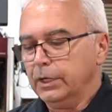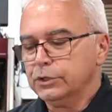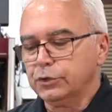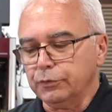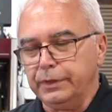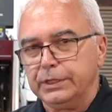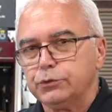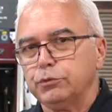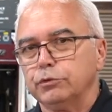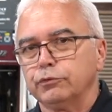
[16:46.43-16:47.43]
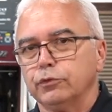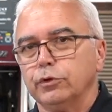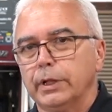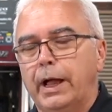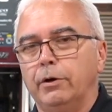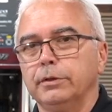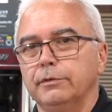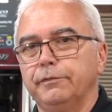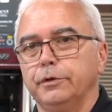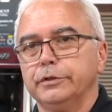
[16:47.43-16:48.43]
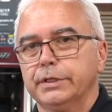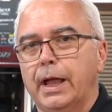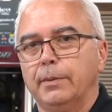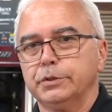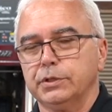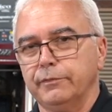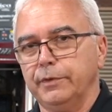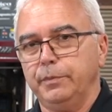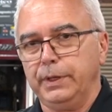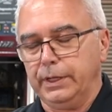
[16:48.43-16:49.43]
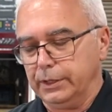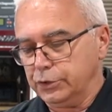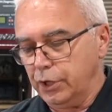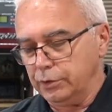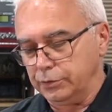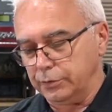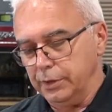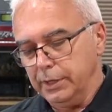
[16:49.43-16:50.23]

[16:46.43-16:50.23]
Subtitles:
So this will rule out the first option of it being a charger.